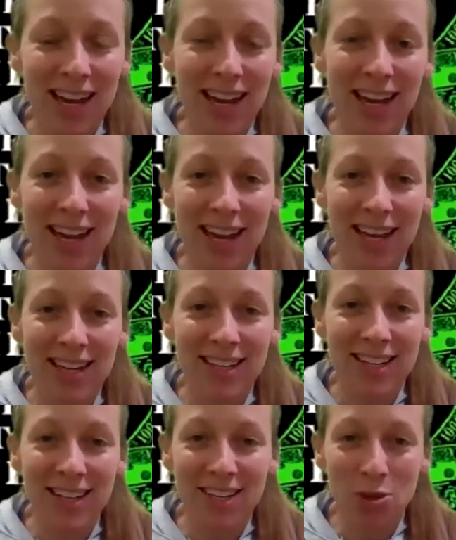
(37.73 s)

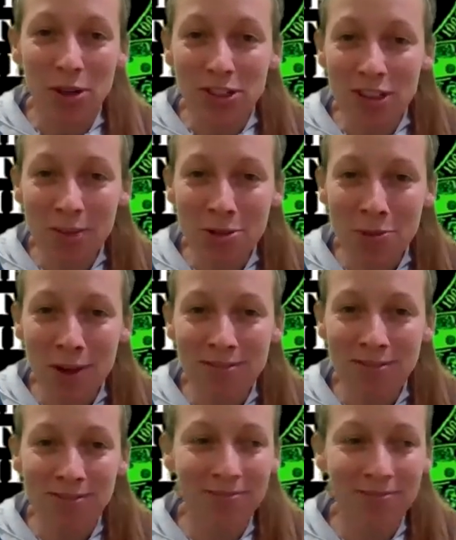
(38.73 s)
and enjoy chapter 12.